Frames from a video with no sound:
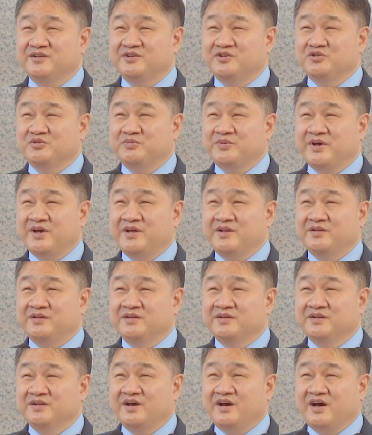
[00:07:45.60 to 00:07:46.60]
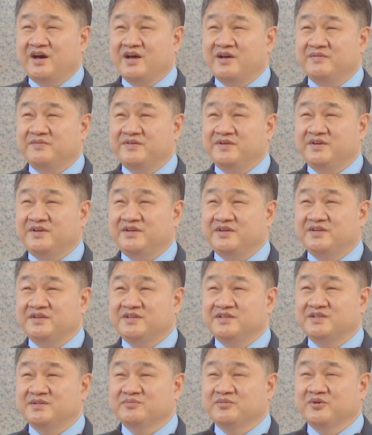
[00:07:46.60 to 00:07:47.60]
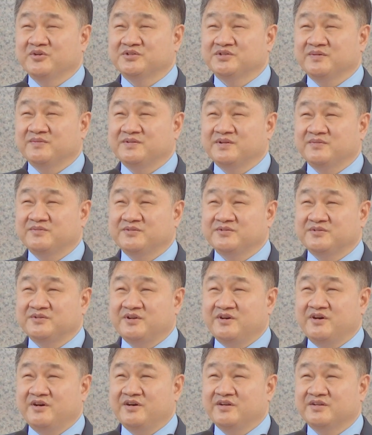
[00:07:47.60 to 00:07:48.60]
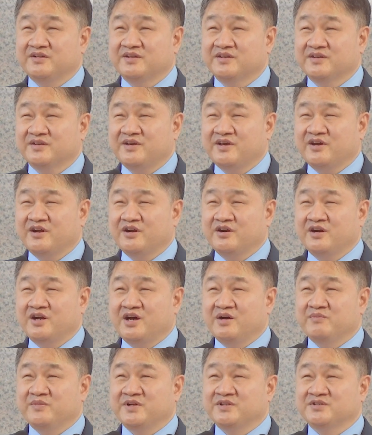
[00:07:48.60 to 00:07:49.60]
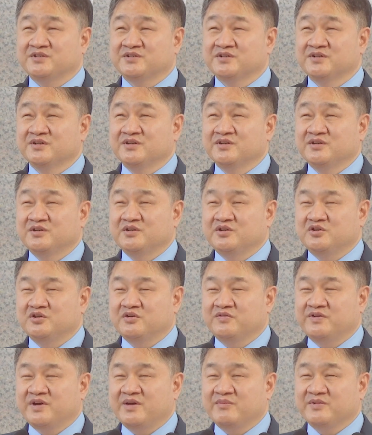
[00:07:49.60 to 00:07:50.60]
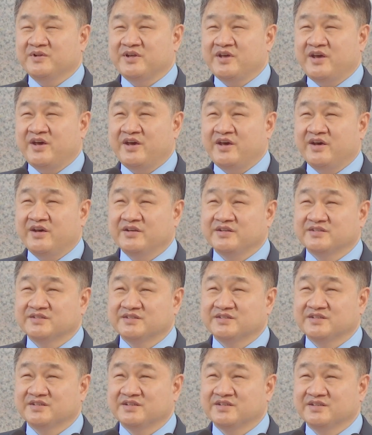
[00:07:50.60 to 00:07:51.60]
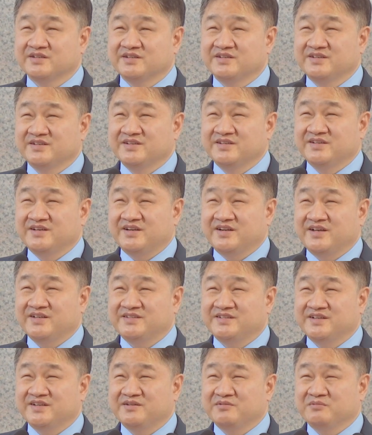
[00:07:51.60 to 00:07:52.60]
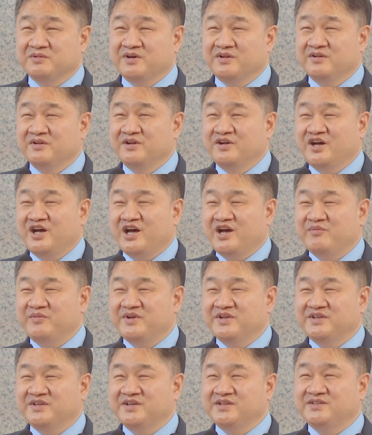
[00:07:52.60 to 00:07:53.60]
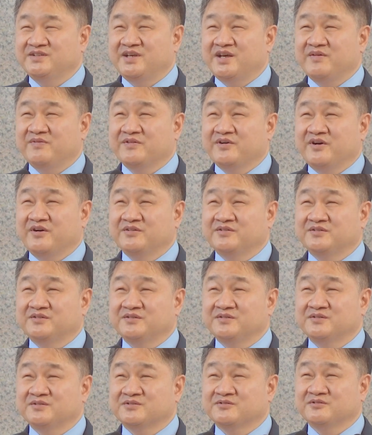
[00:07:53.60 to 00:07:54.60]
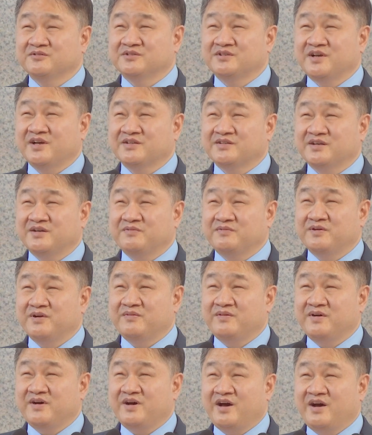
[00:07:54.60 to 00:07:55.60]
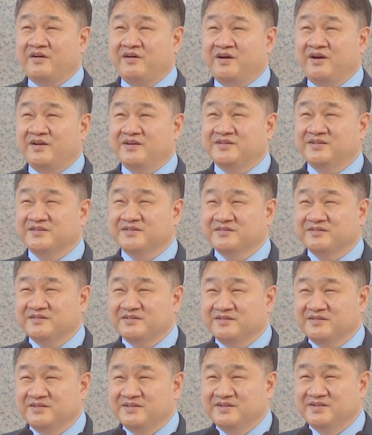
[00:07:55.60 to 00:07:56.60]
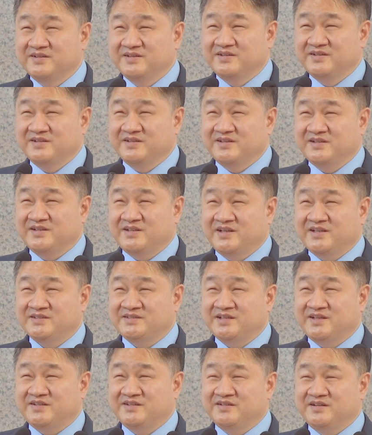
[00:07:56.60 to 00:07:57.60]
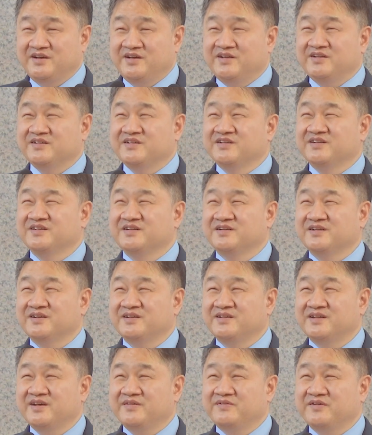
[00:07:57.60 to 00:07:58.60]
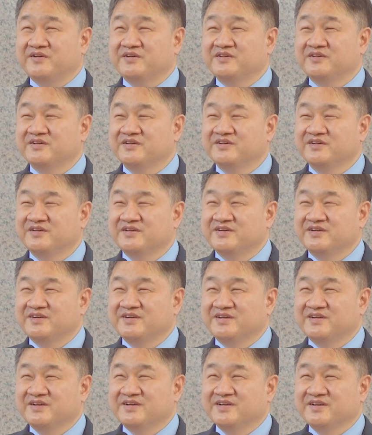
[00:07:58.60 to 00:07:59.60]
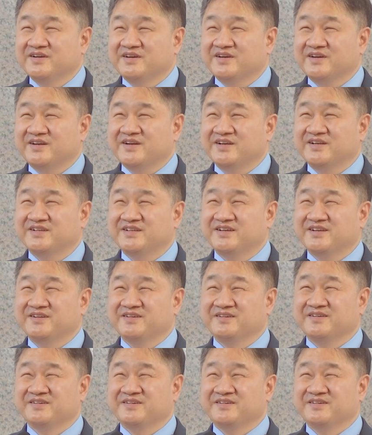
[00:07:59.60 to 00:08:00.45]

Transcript: UPenn, Ivies, most of them do not care how much your family has. And I said, well, how many kids have gone to schools like that from our high school? He said, none, never. And I said,